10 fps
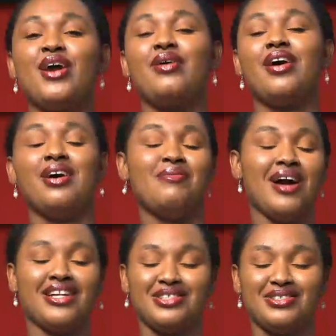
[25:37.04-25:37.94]
Welcome
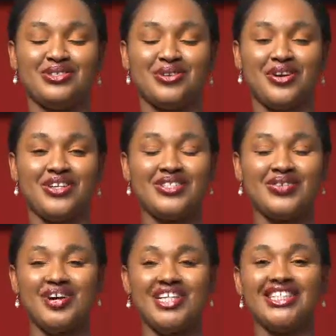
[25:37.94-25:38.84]
back to the show. You're
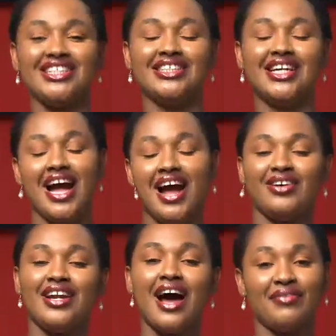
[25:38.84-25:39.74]
still watching
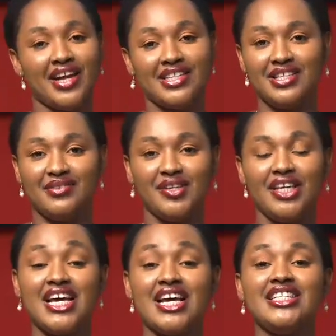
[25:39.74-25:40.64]
Nka on
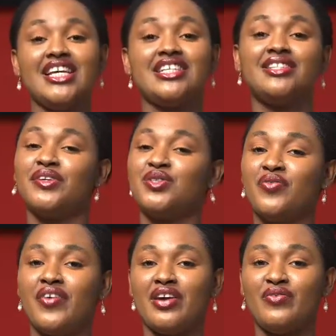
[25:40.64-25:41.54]
AfiaTv, DSTV
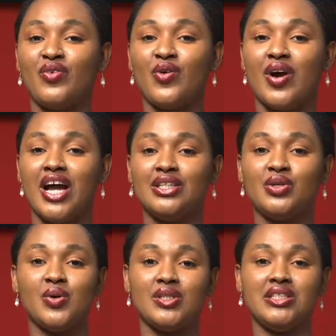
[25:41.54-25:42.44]
254
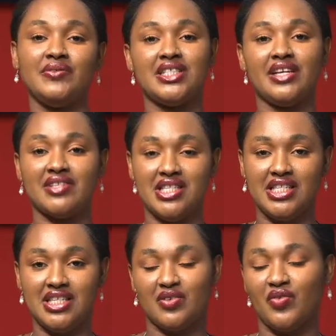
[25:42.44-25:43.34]
and GoTV
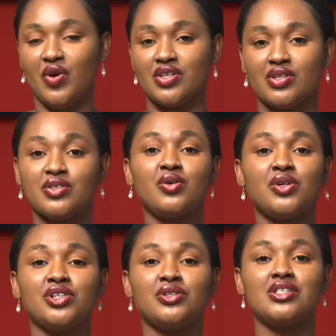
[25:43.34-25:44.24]
17. Of course, on
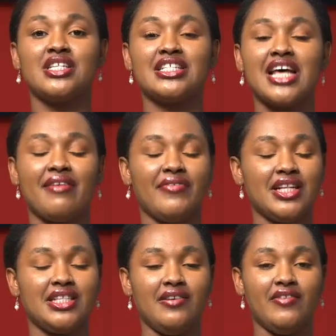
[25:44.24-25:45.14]
socials, it's
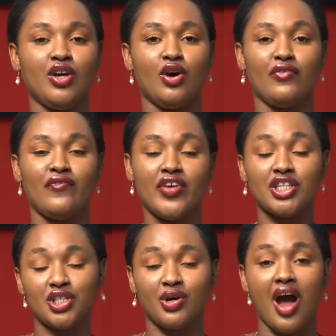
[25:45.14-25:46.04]
AfiaTV
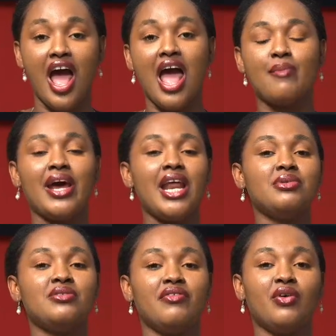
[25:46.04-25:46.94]
Official. My
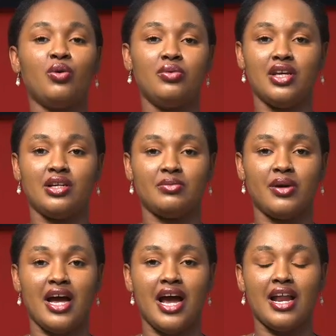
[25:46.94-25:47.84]
name is Favour
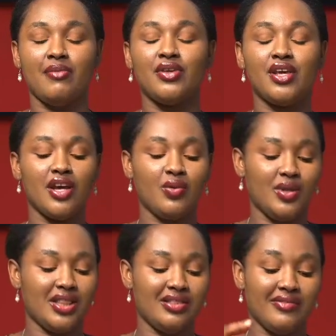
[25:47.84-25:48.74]
Obinyoluba and I'm here
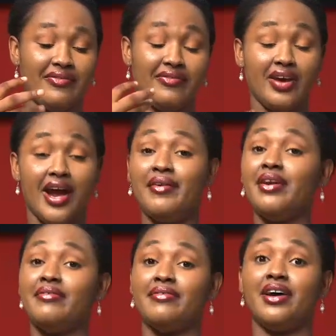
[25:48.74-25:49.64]
with the
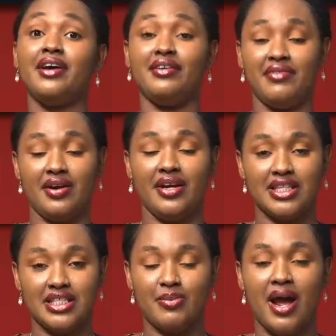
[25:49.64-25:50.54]
very, very,
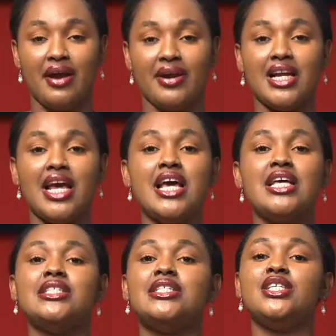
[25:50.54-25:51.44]
very inspiring
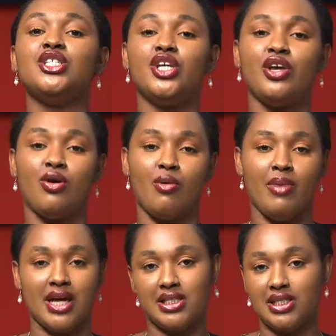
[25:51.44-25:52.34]
CJ
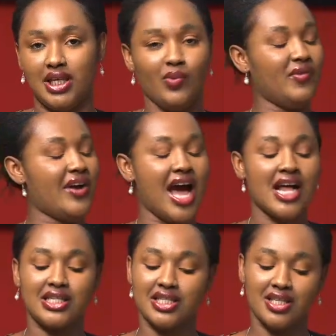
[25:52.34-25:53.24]
Obassey. We've
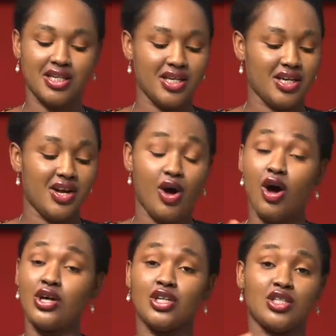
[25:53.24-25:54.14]
had
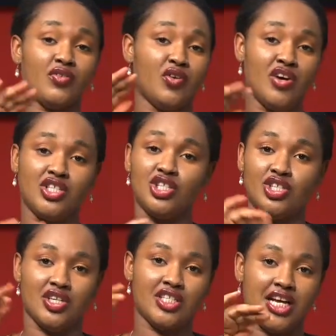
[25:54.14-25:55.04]
all sorts of
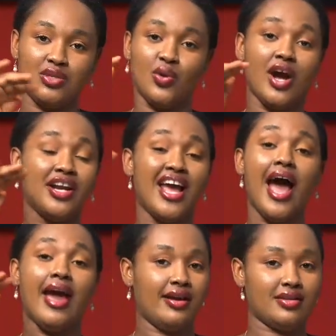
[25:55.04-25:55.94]
conversations and we're on a
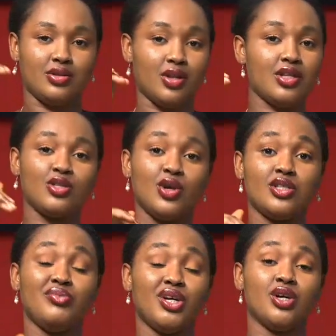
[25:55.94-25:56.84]
high, so nothing is
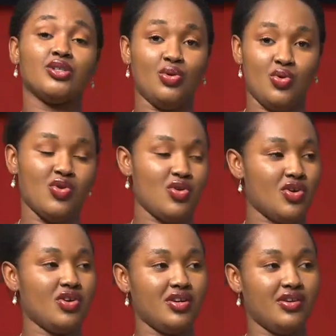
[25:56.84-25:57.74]
going to bring us low
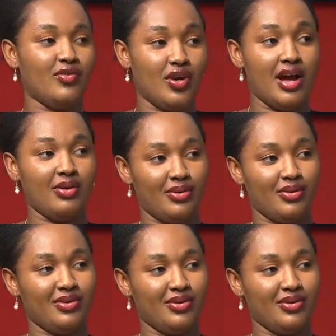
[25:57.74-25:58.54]
for now.